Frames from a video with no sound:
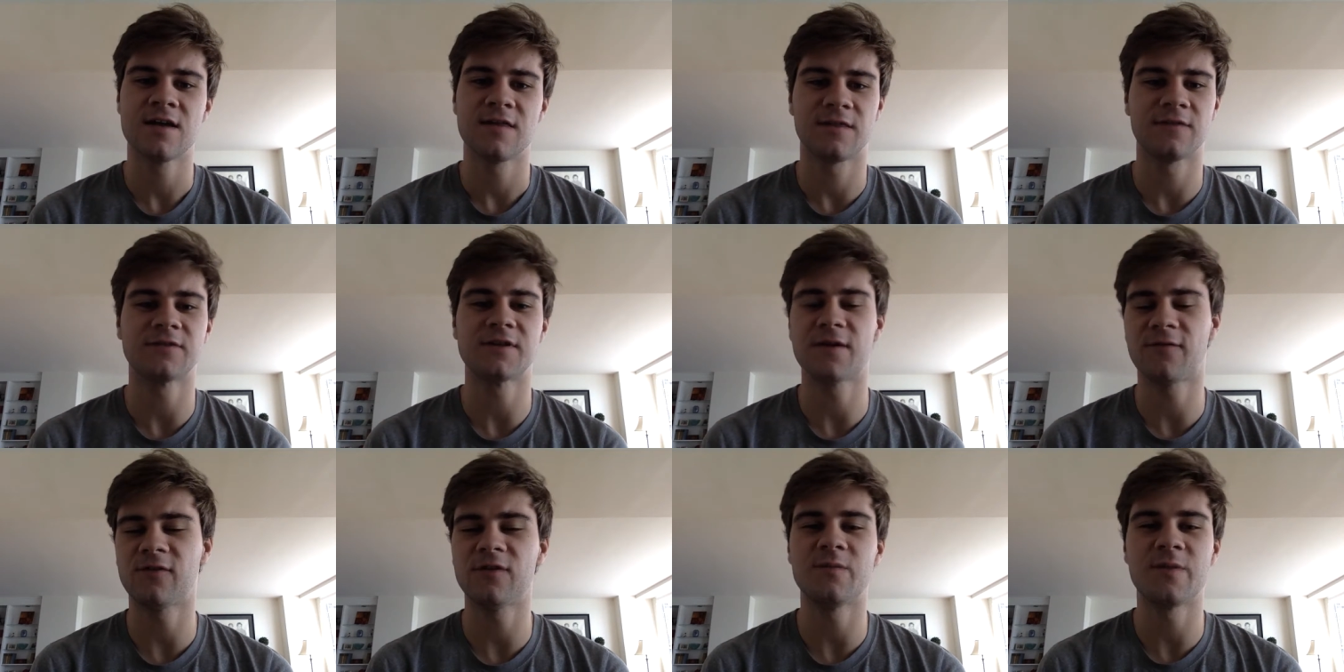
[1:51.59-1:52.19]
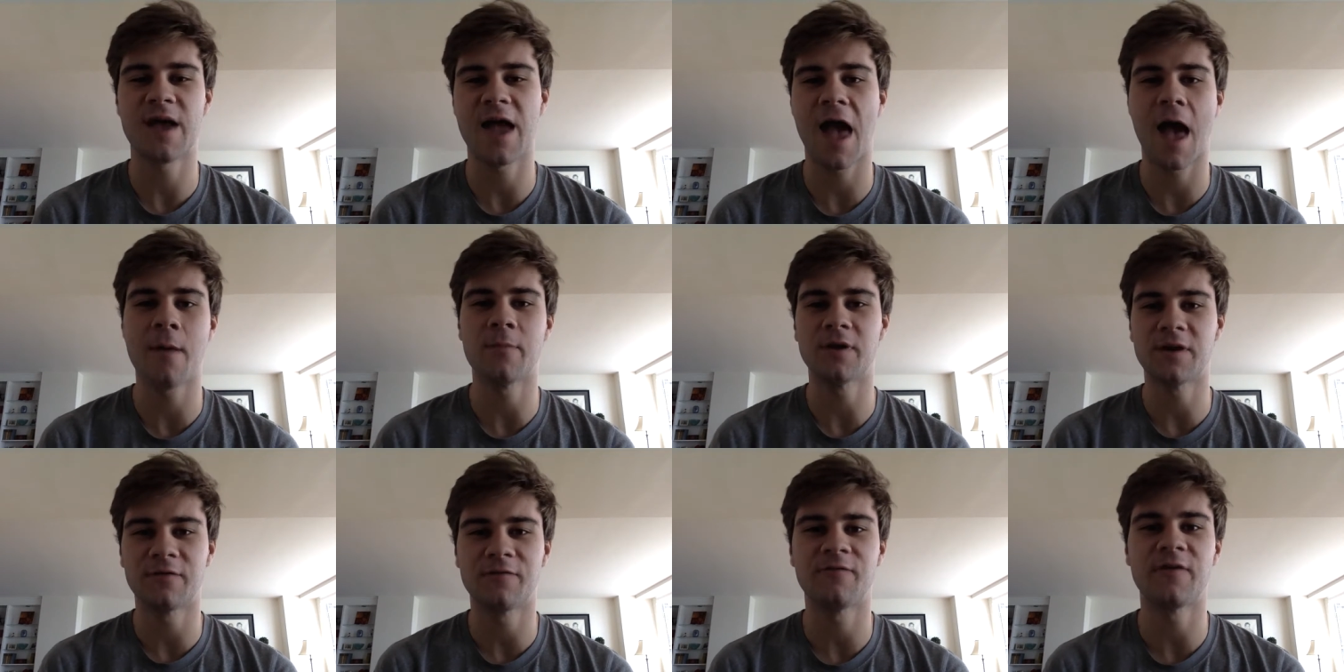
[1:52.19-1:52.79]
They'll definitely be
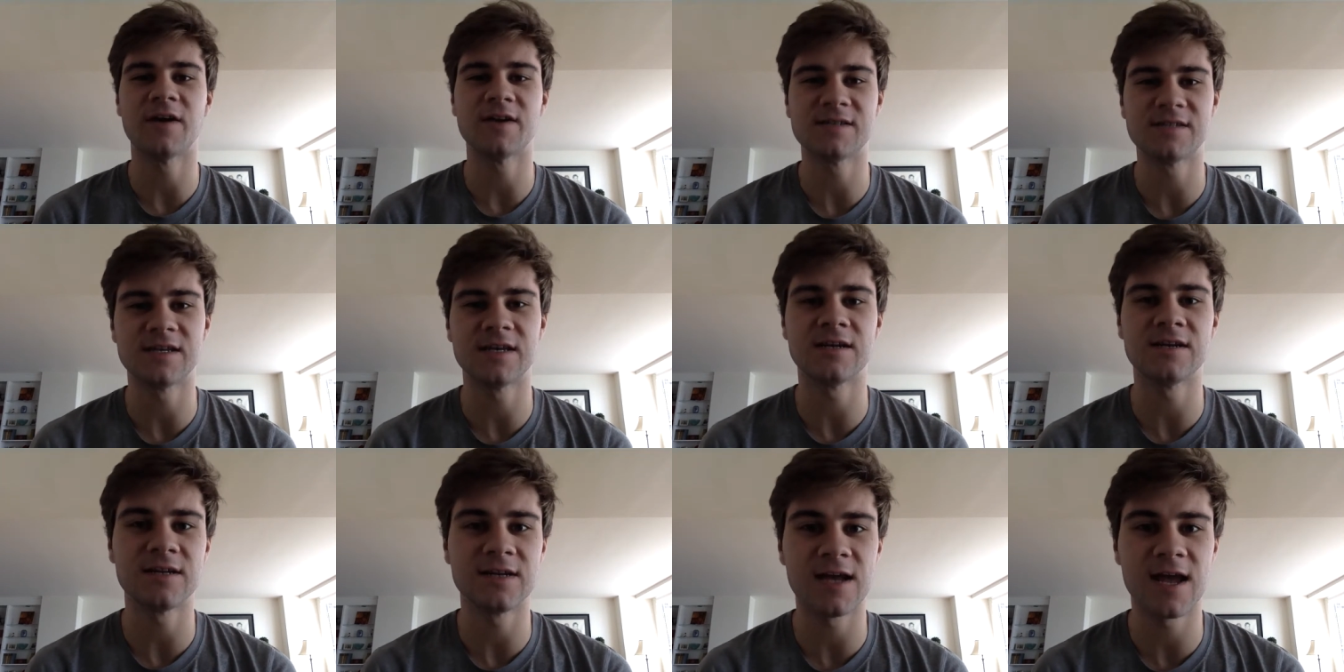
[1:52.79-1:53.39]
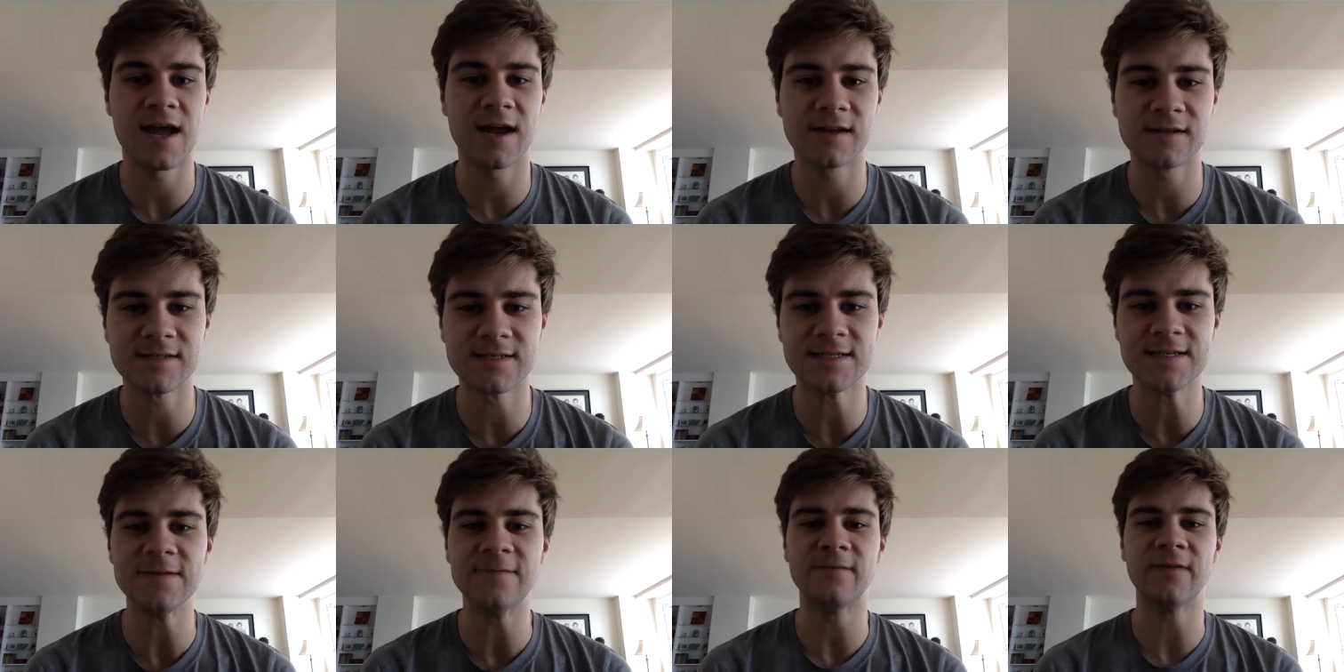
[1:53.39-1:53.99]
happy to face
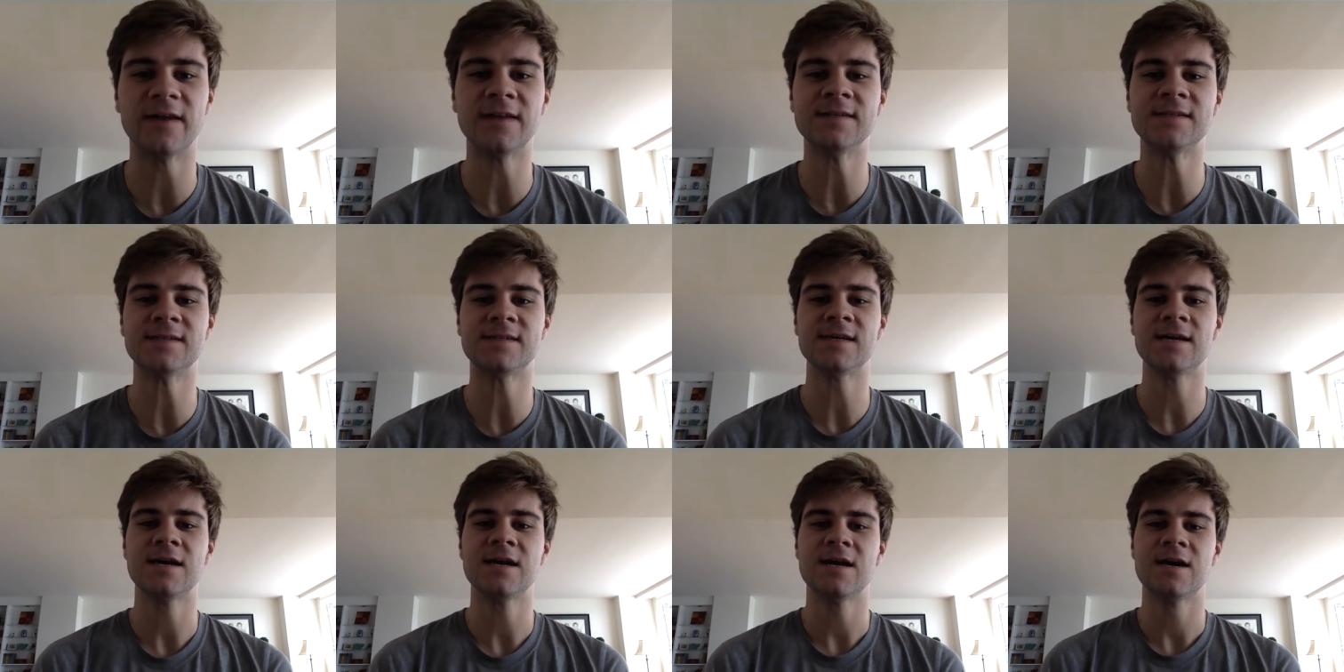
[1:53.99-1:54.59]
Indiana's defense.